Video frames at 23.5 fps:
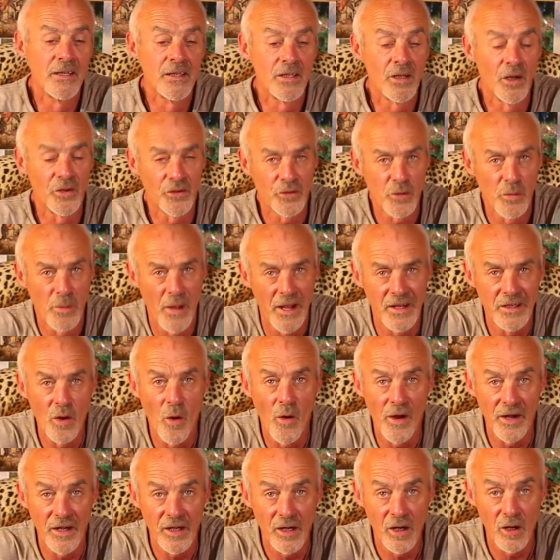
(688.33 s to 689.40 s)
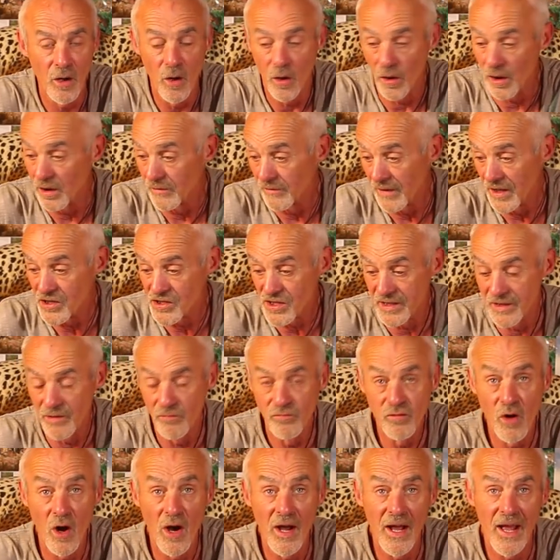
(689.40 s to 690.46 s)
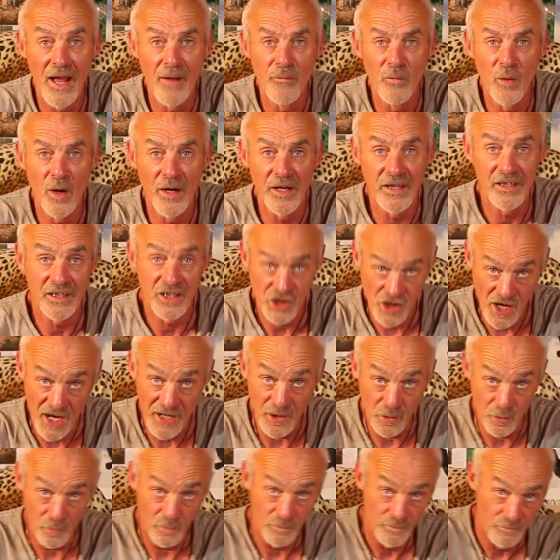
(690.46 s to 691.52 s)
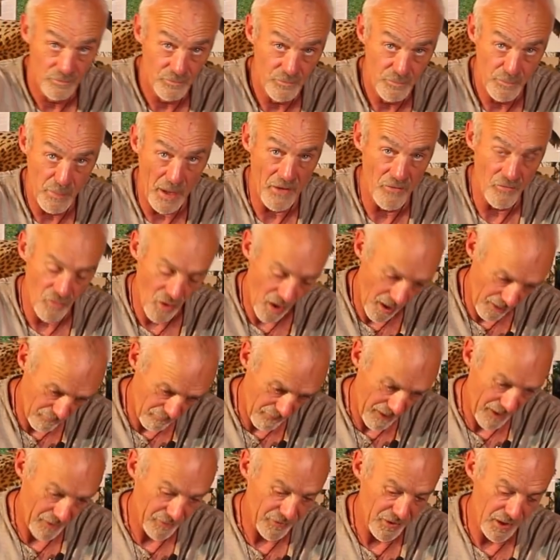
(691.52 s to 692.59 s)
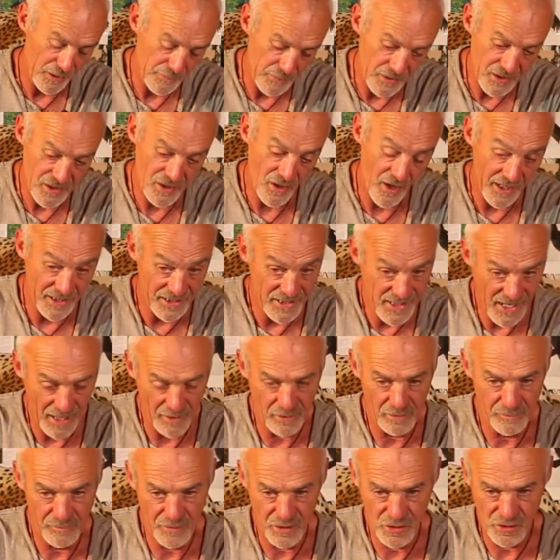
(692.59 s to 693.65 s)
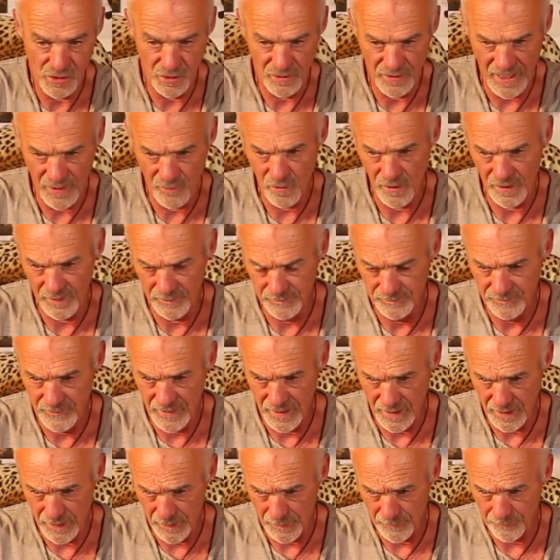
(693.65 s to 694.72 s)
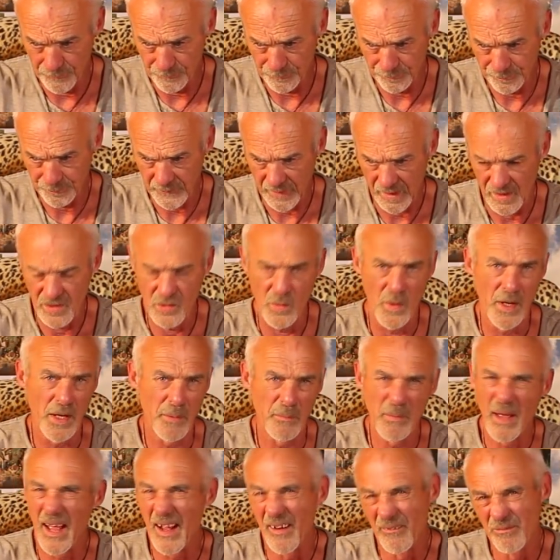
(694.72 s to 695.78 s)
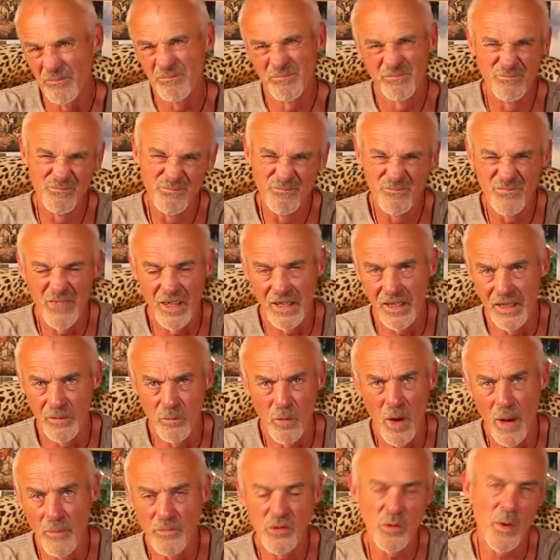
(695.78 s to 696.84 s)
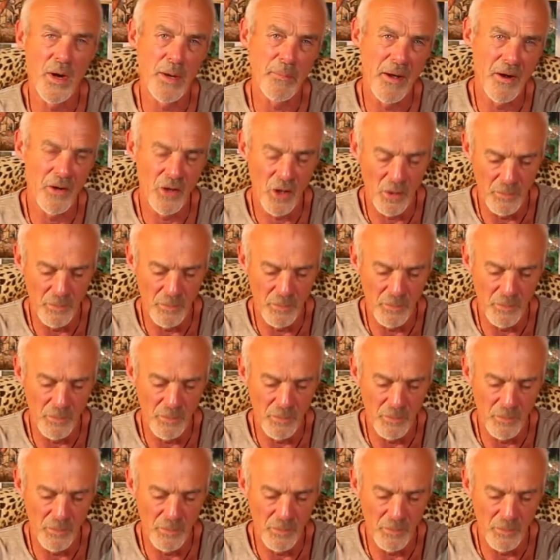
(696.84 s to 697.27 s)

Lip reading: Got to about 9 o'clock and eventually the right hand one in the channel bent right round, and I had another fish on that one, 20 pound, didn't weigh him, 20 pound